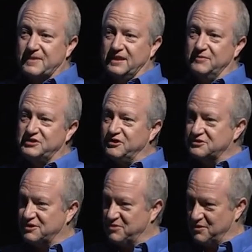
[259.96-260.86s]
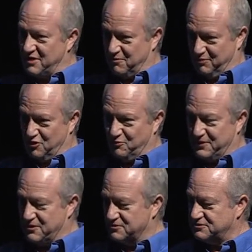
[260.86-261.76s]
And let me tell you something about Blow
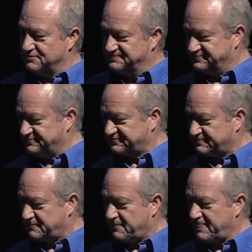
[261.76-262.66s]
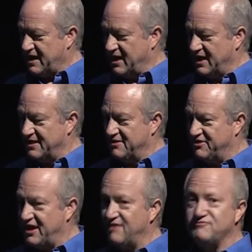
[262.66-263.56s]
Pierce. Uh,
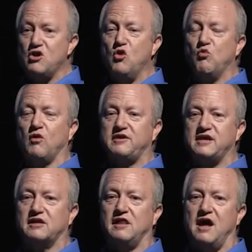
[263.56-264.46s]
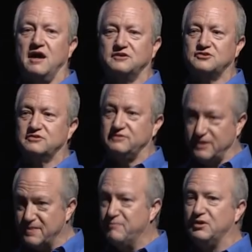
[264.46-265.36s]
they have no working clocks
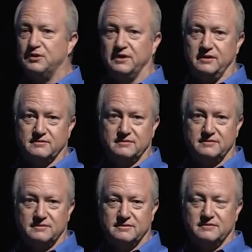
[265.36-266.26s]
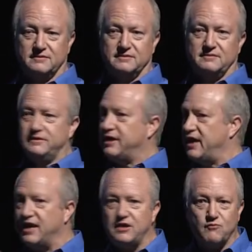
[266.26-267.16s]
in the building
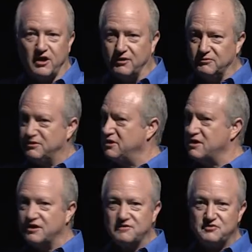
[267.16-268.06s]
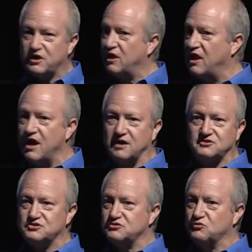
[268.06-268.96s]
anywhere. None of the
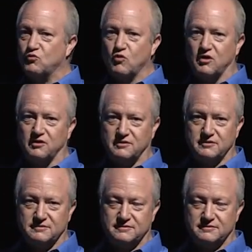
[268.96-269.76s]
clocks work.